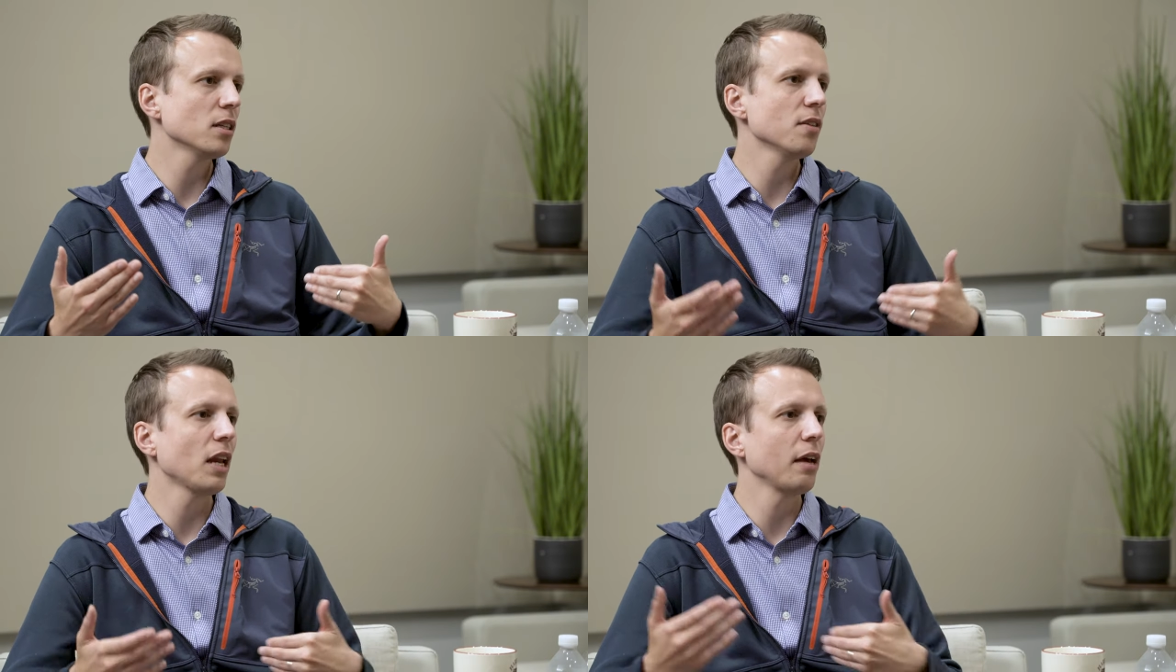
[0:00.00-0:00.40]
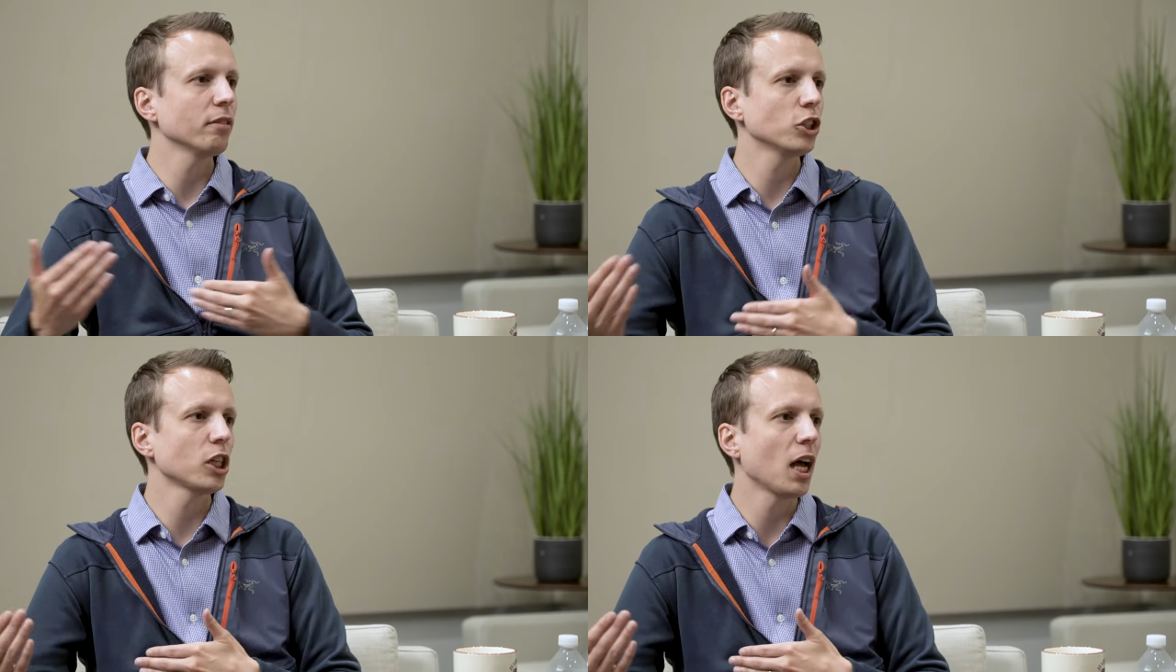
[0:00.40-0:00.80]
to even have a
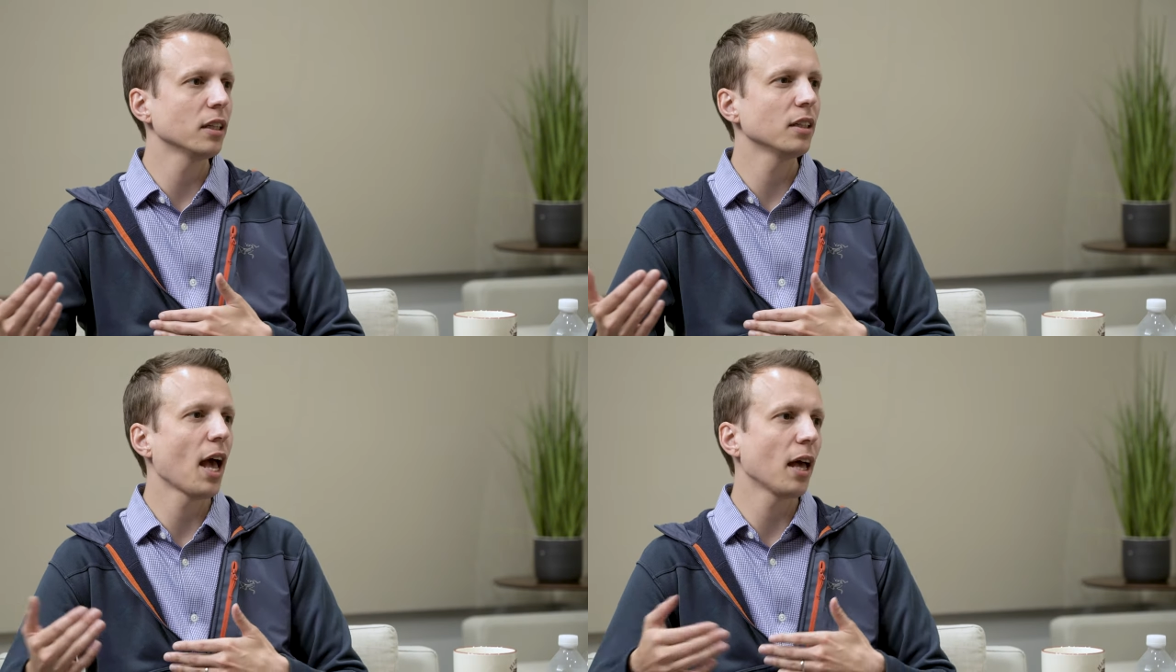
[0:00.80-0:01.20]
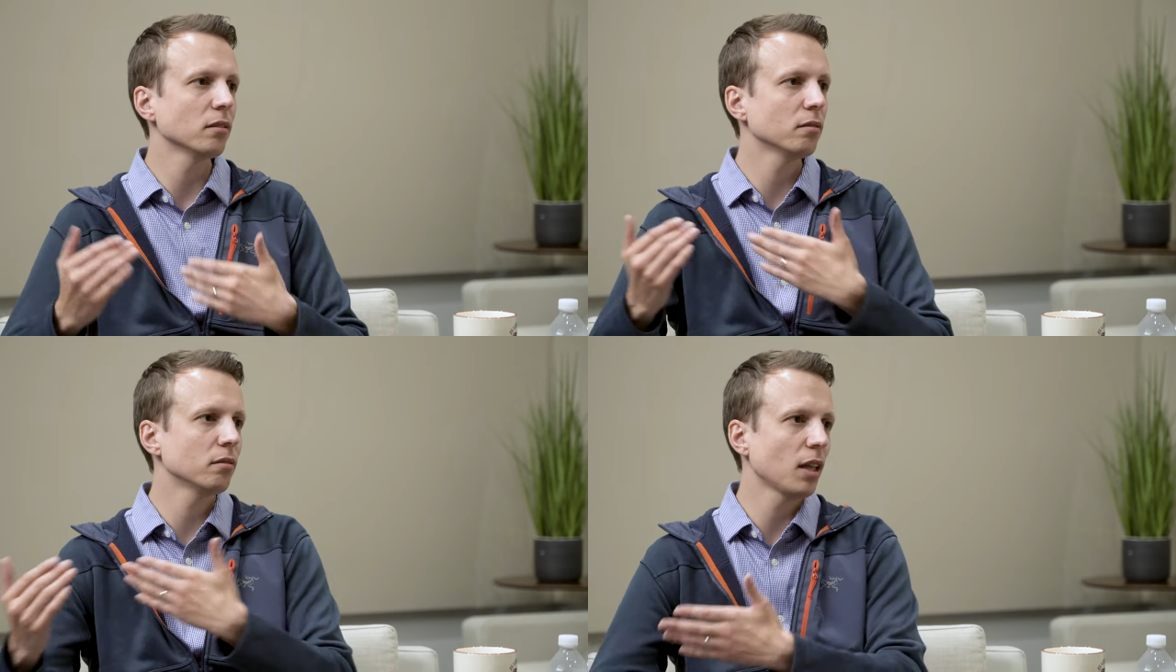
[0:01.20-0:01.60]
shot at
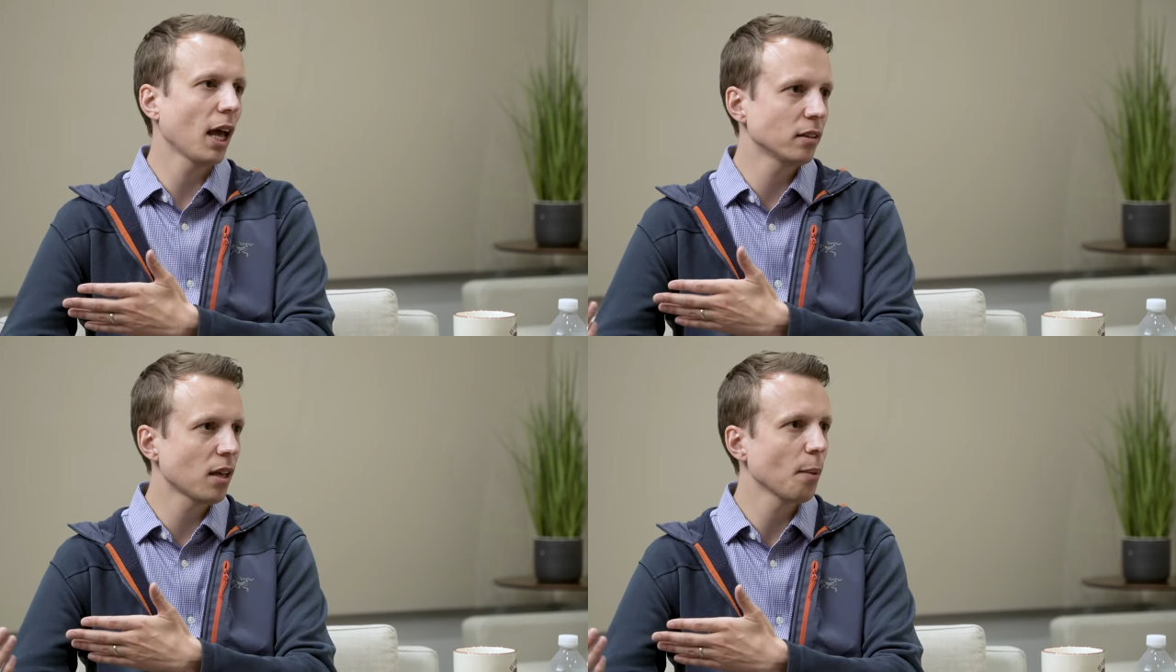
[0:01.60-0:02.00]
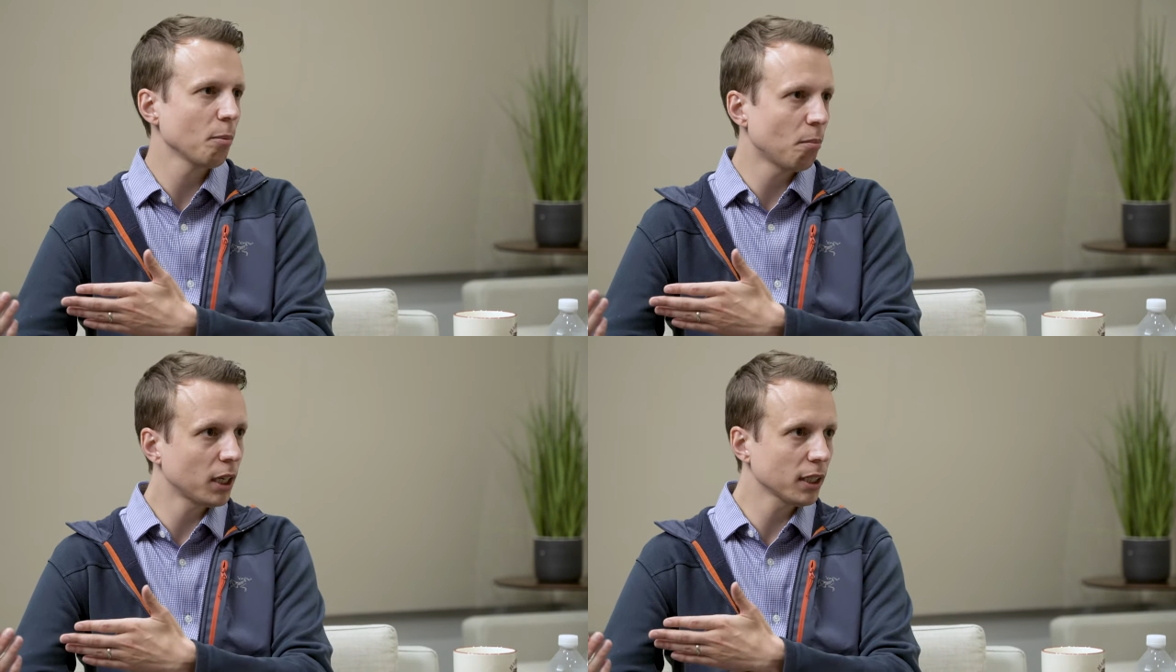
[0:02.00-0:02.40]
that type of
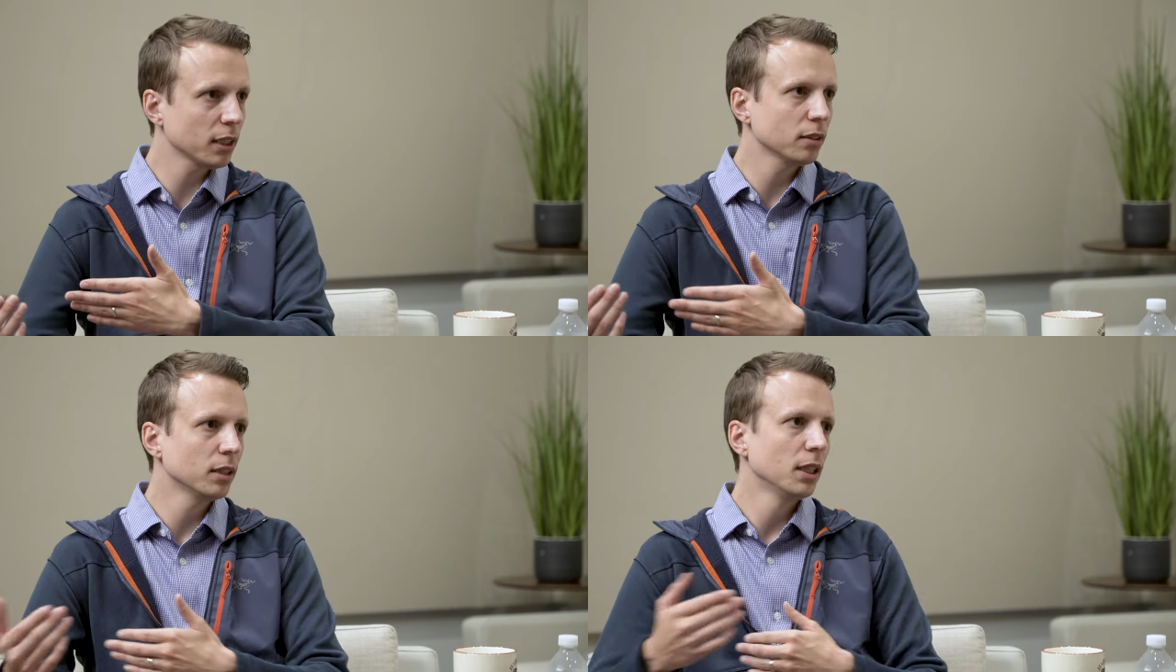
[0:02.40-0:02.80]
market.